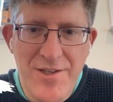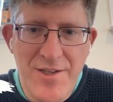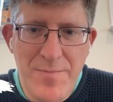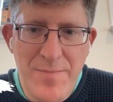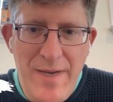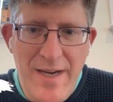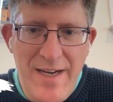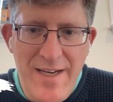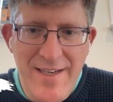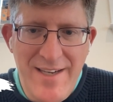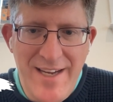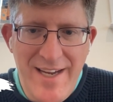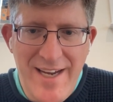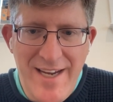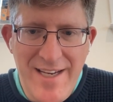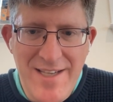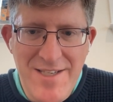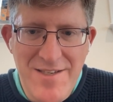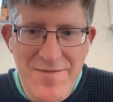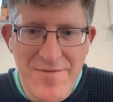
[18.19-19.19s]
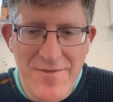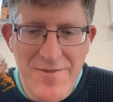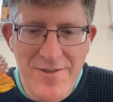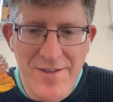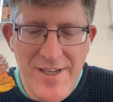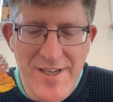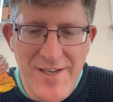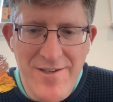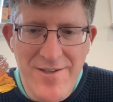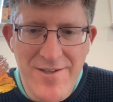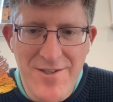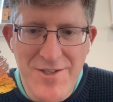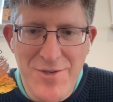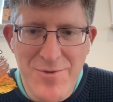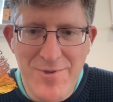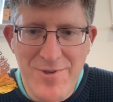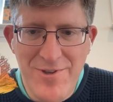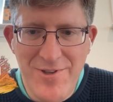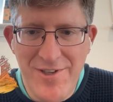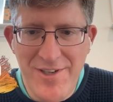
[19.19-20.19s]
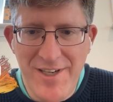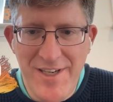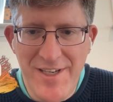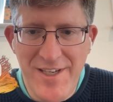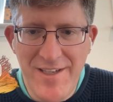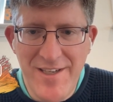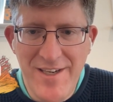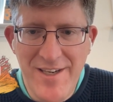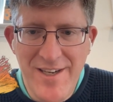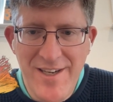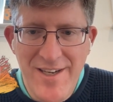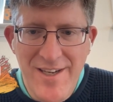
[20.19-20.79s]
the podcast for leaders who are looking